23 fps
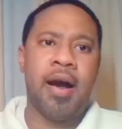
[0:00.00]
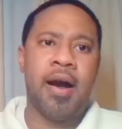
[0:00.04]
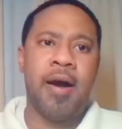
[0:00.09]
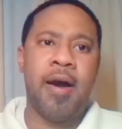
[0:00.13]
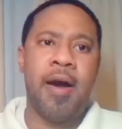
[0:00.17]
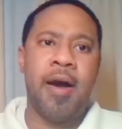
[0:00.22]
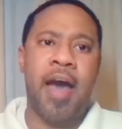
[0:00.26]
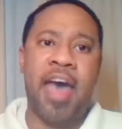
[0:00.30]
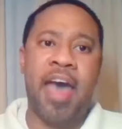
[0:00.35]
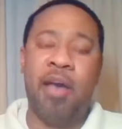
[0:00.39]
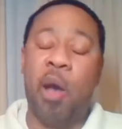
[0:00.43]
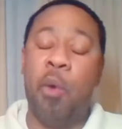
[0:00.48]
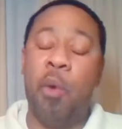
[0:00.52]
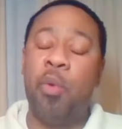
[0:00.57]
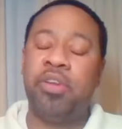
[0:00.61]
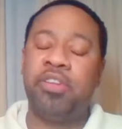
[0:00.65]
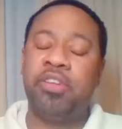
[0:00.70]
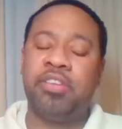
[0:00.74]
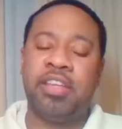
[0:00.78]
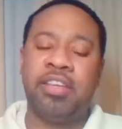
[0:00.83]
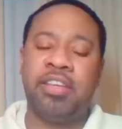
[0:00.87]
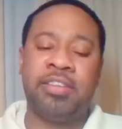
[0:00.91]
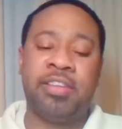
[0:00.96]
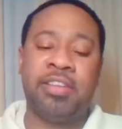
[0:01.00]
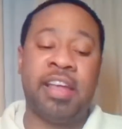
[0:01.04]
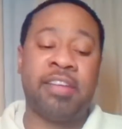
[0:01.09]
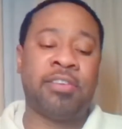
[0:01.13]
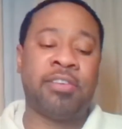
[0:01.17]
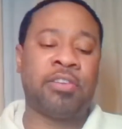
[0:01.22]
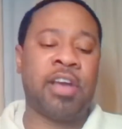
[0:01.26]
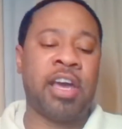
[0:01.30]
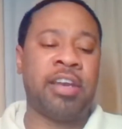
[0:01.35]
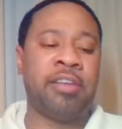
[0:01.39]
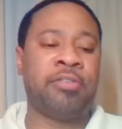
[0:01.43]
I want to say this
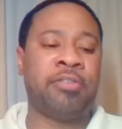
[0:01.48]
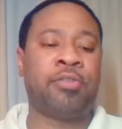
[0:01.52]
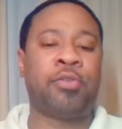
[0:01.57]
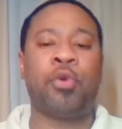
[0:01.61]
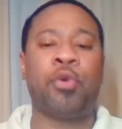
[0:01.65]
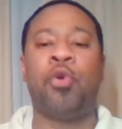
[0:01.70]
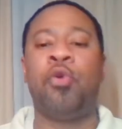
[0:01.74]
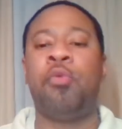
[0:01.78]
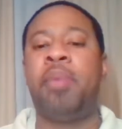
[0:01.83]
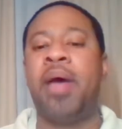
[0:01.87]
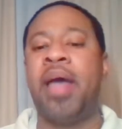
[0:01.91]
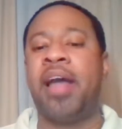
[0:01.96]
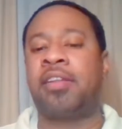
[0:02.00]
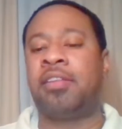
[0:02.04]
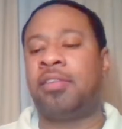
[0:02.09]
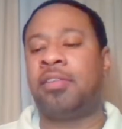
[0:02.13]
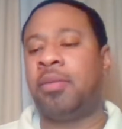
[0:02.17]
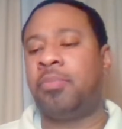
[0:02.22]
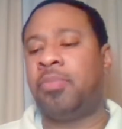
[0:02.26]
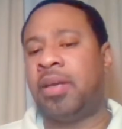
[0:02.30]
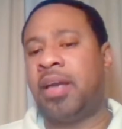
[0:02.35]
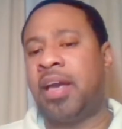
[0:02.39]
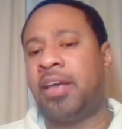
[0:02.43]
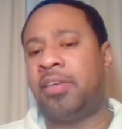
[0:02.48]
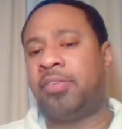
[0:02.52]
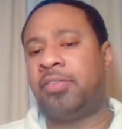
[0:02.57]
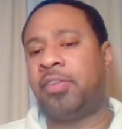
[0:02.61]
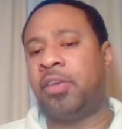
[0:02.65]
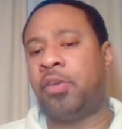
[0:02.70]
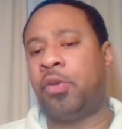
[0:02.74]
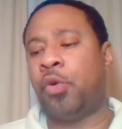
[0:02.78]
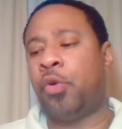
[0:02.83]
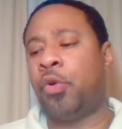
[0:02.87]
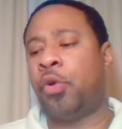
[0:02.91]
has to kind of circle back to something I
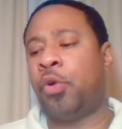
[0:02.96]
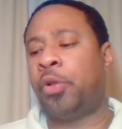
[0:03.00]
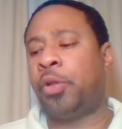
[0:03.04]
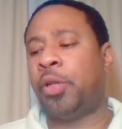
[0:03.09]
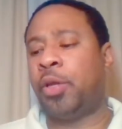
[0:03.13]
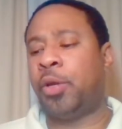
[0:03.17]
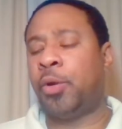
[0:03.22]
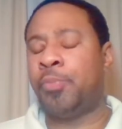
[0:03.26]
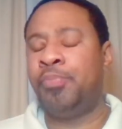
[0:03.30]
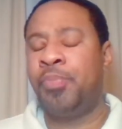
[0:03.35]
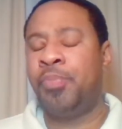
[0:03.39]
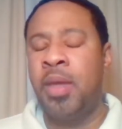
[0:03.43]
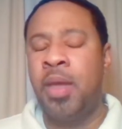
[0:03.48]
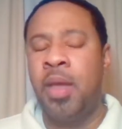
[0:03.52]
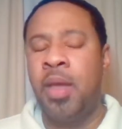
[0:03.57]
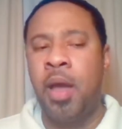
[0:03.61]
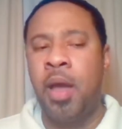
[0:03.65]
said earlier.